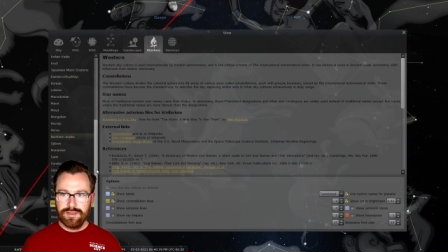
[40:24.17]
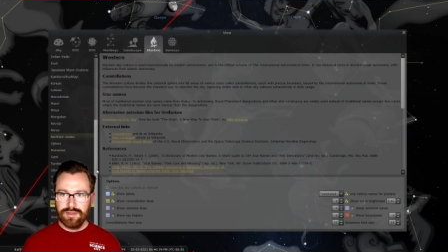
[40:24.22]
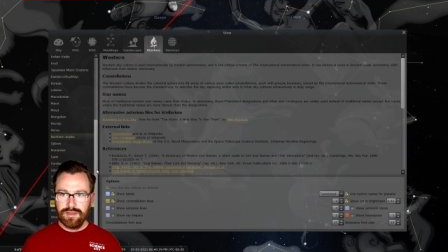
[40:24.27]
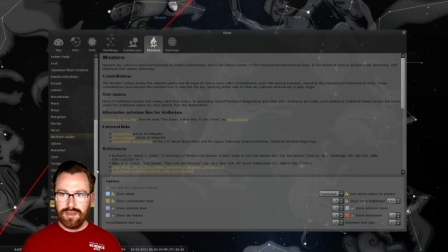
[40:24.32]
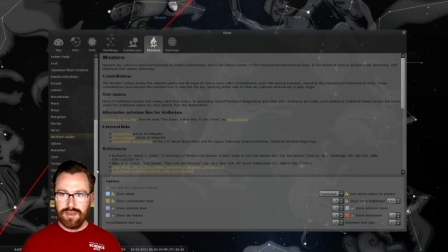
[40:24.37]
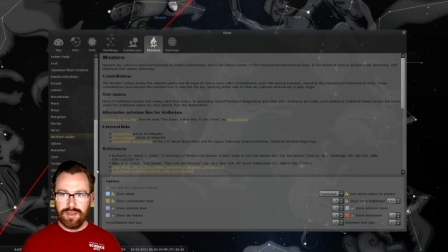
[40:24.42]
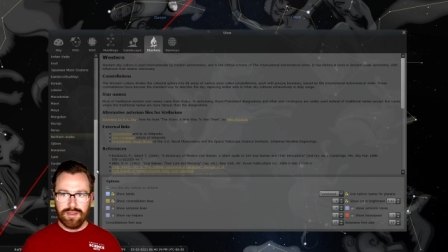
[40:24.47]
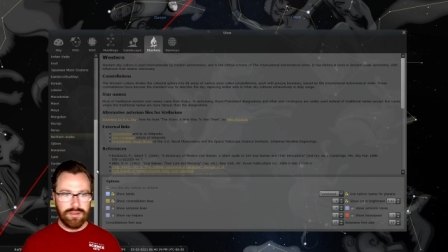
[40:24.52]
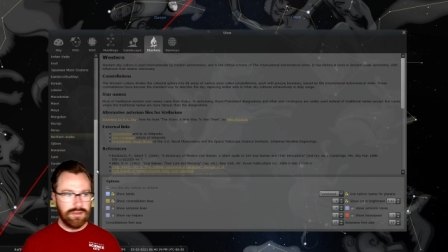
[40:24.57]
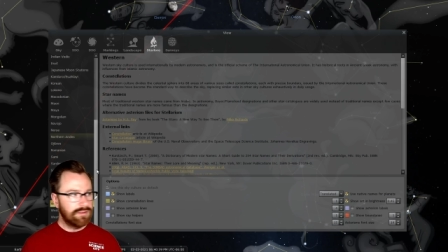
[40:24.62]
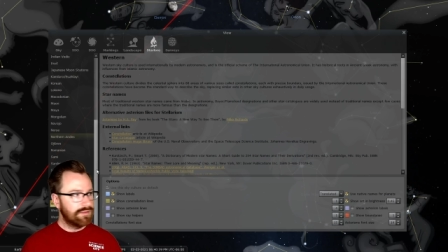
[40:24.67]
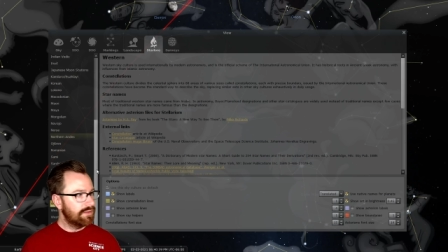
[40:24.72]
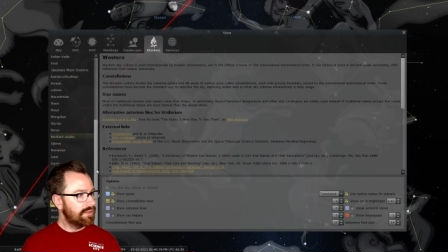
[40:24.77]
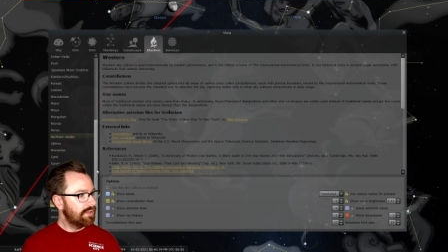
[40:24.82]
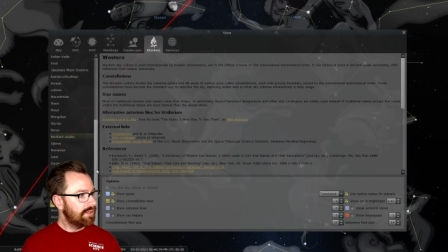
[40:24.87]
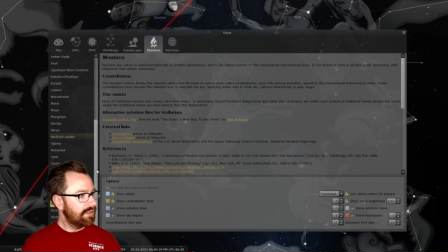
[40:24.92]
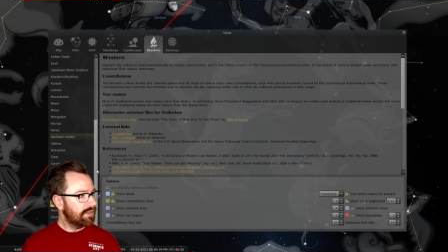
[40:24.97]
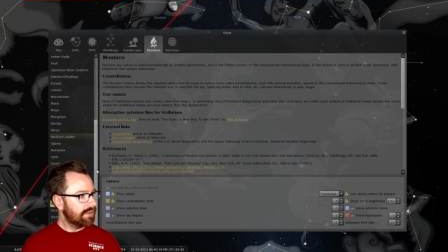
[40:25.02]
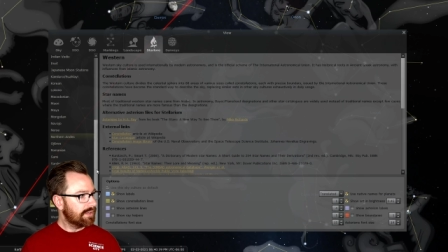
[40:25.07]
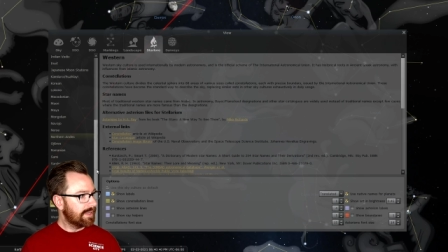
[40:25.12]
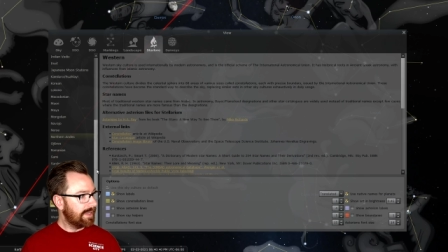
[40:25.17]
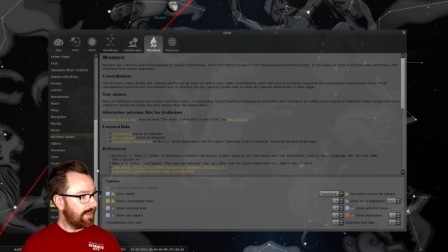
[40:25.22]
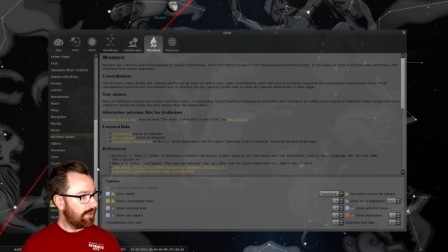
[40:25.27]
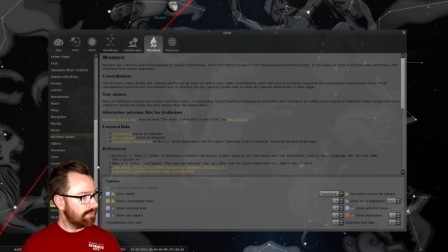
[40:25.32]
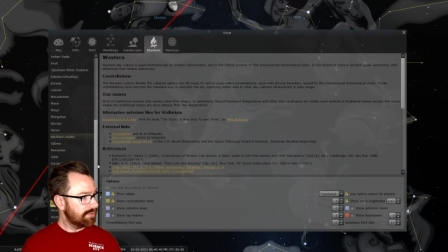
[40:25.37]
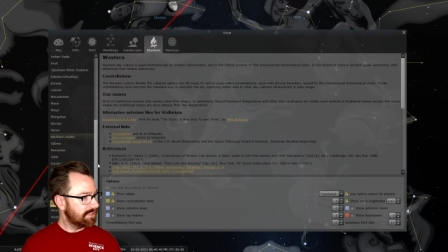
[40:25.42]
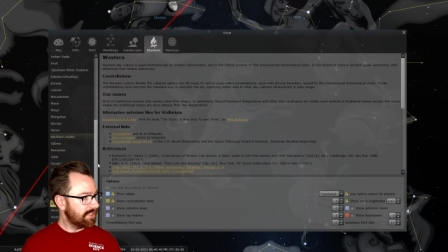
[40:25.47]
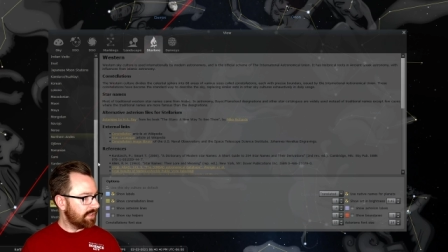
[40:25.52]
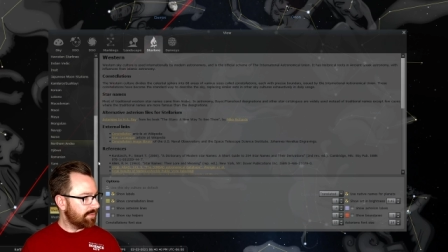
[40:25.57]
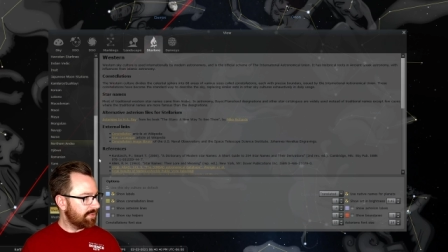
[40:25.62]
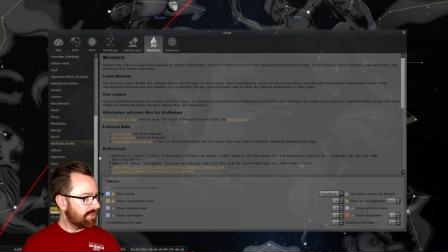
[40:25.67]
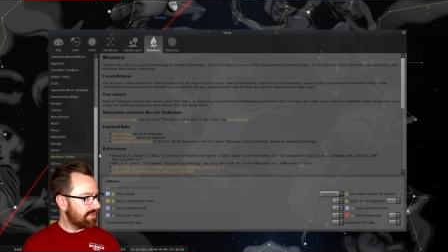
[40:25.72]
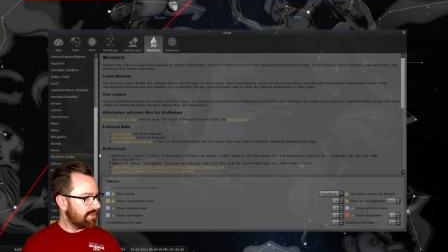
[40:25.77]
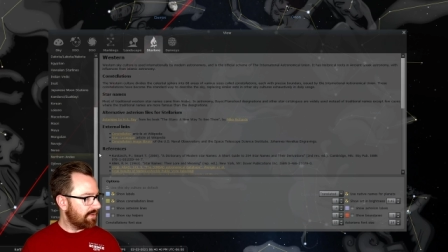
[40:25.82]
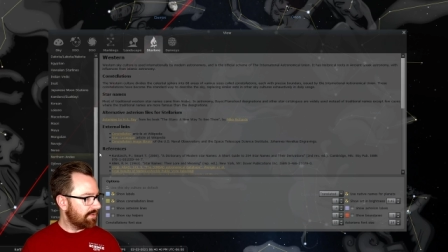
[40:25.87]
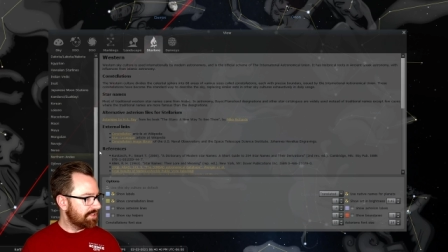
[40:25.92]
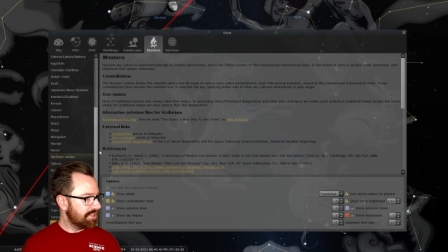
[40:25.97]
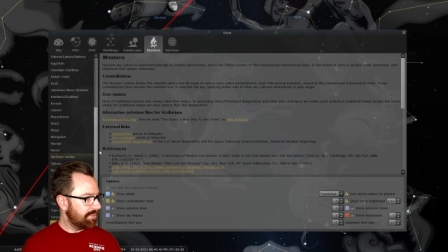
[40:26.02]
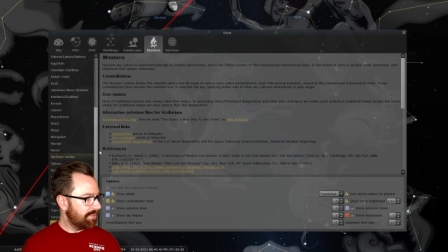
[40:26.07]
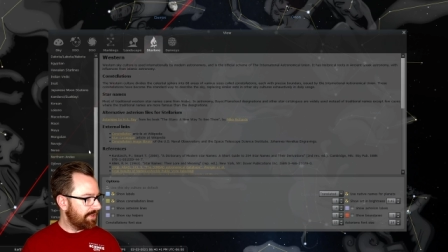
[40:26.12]
uh, the Celtic
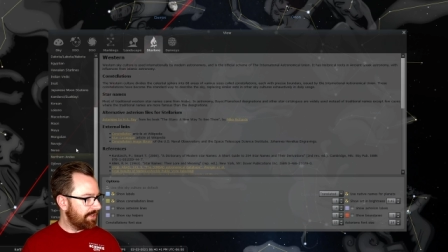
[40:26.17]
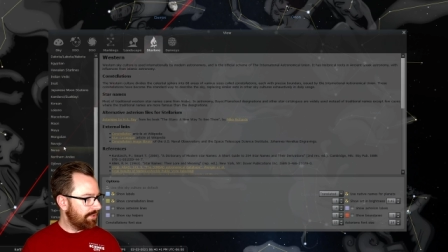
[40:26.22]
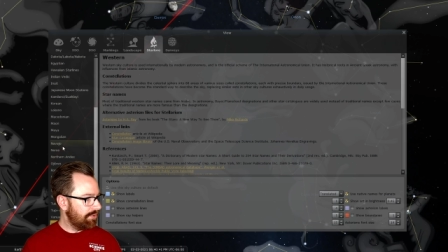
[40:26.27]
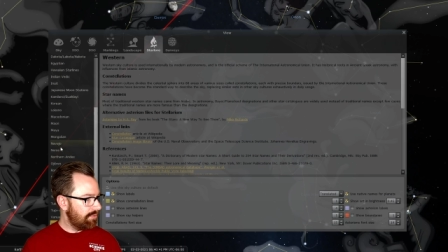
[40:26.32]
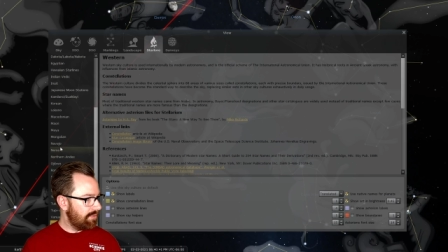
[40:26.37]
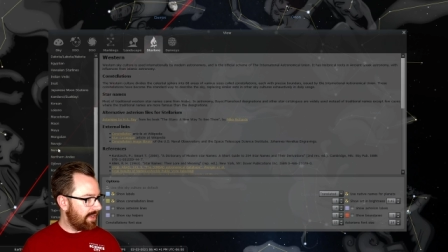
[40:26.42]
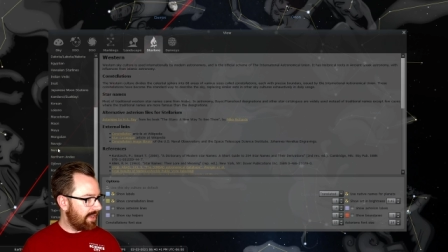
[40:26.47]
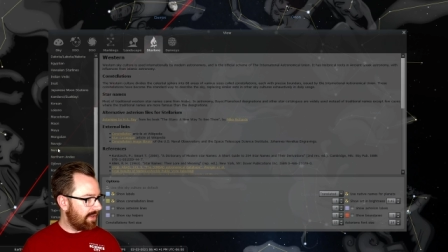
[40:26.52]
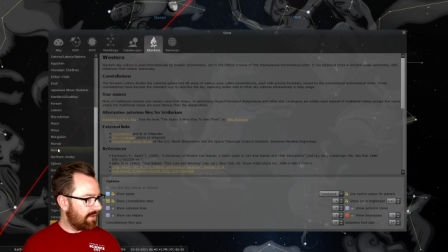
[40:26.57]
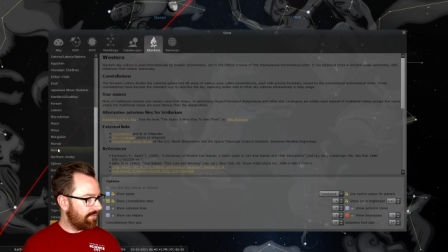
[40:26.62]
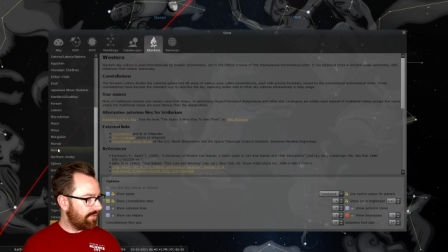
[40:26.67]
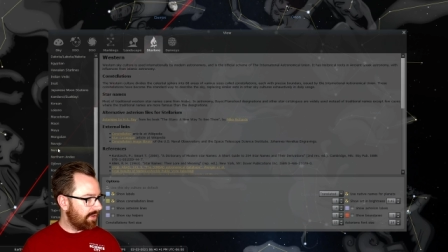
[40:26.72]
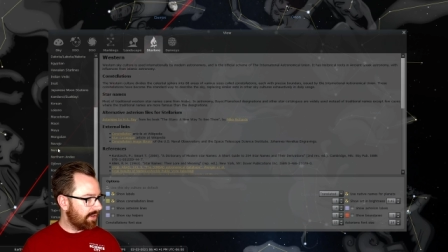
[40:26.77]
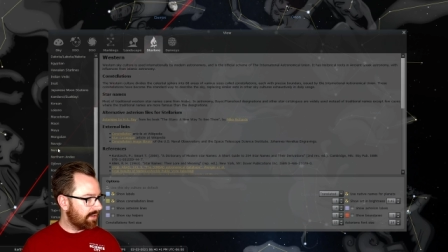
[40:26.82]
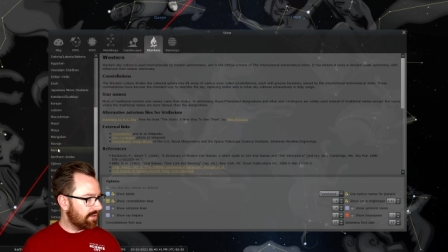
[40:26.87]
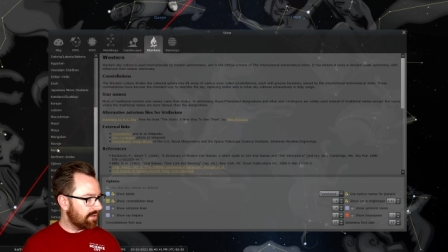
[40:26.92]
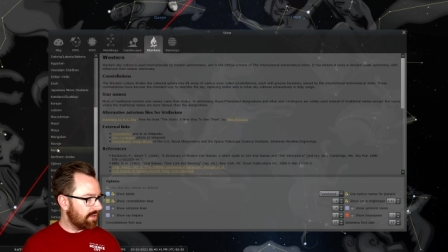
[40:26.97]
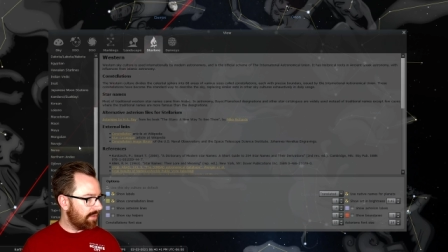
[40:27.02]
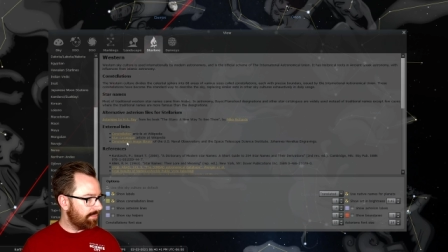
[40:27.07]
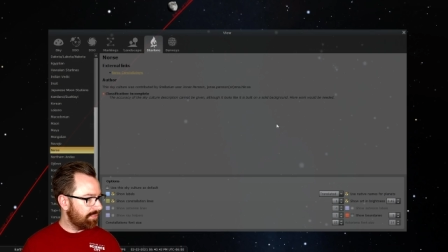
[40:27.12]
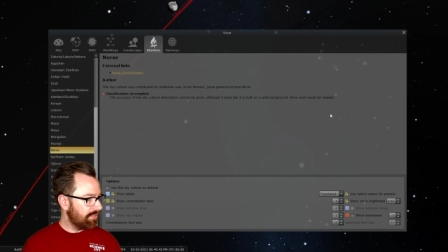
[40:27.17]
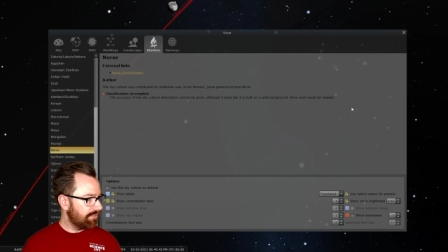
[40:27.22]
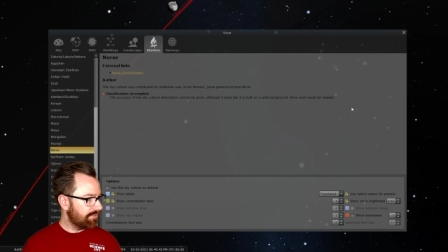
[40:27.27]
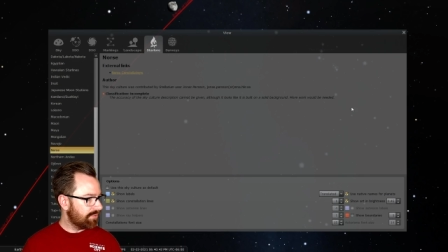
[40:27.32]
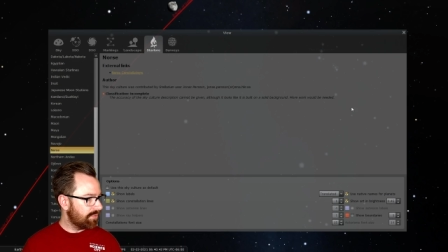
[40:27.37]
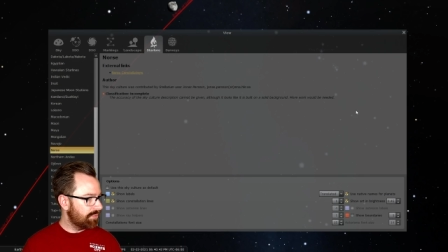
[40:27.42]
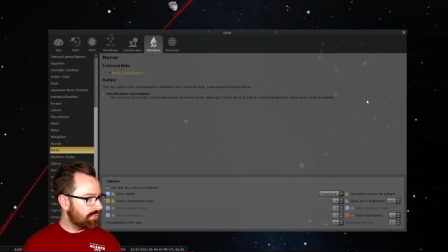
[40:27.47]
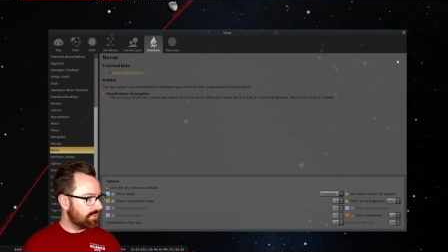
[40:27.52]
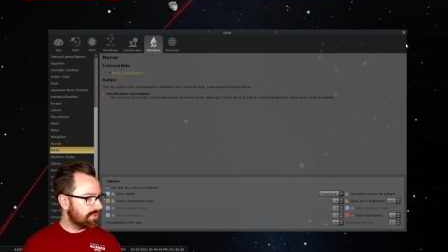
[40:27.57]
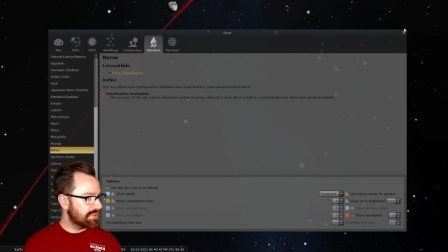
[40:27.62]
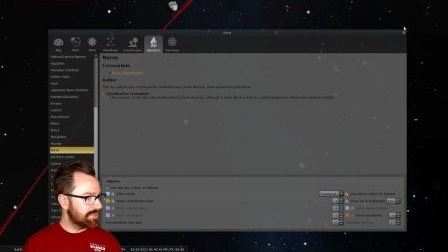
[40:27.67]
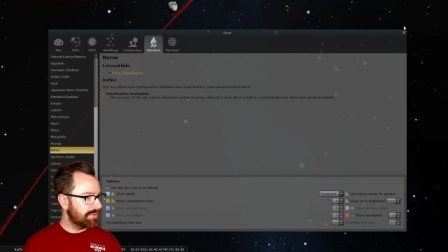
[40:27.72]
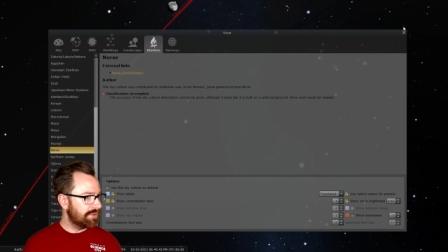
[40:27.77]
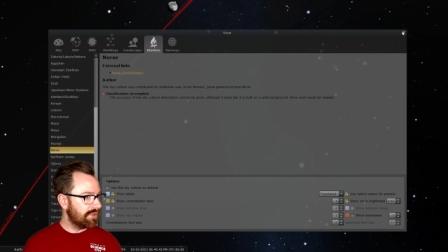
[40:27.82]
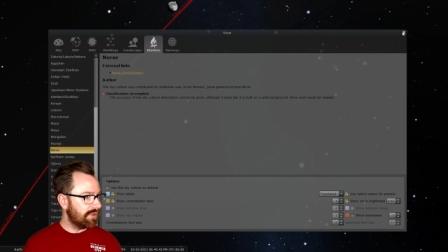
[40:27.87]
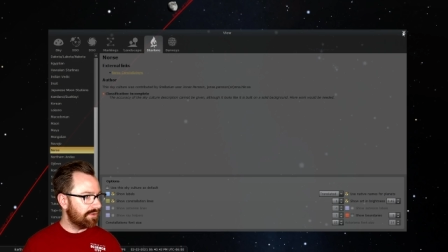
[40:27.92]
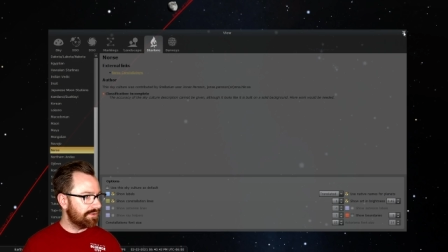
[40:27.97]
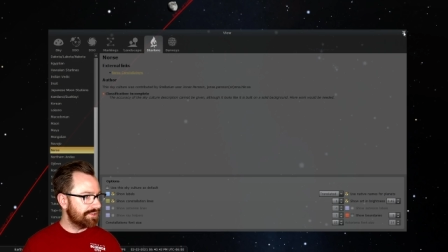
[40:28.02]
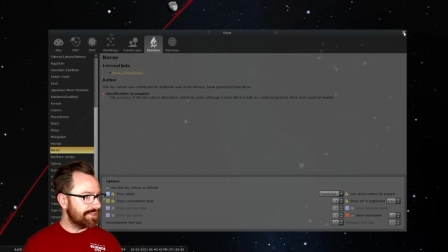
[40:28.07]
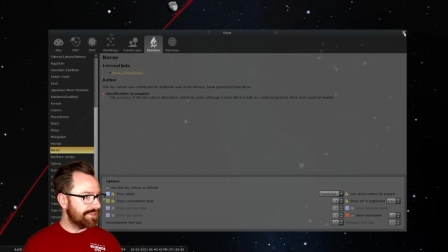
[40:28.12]
mythology, but they do have a couple from Norse
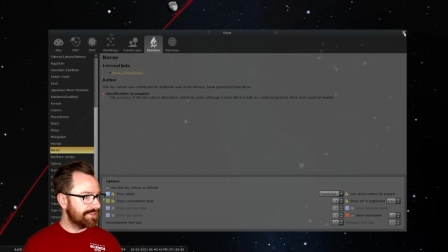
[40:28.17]
mythology.